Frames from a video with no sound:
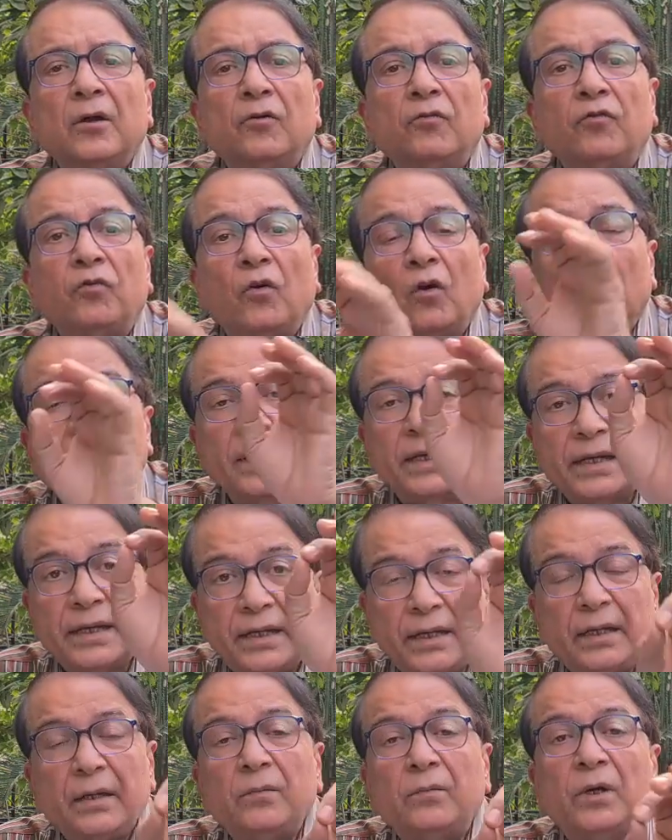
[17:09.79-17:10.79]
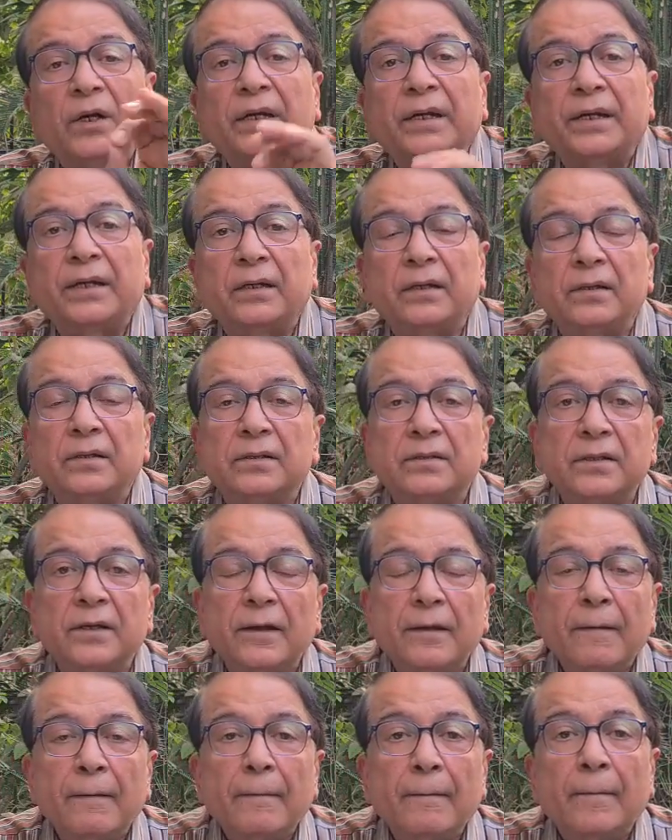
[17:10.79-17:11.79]
four key verticals,
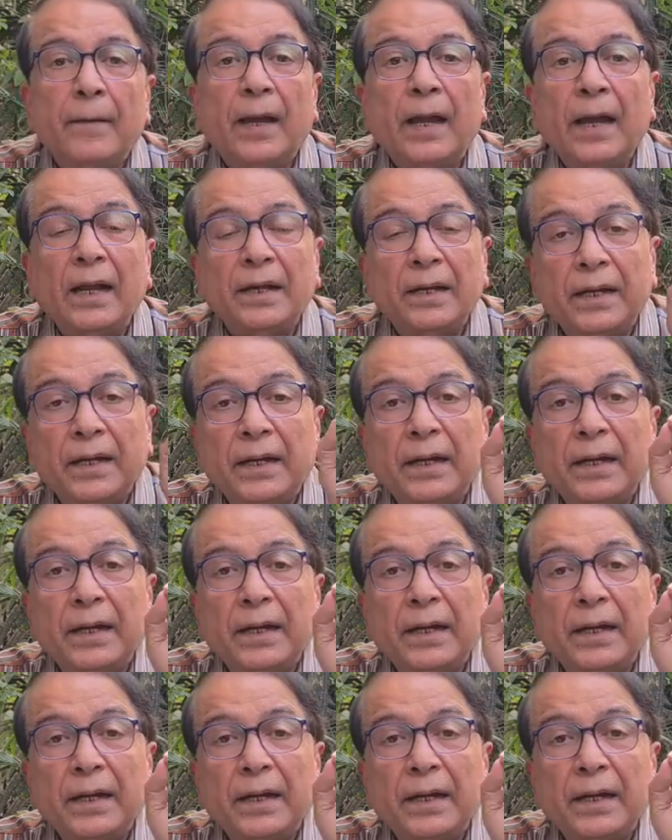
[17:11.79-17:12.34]
and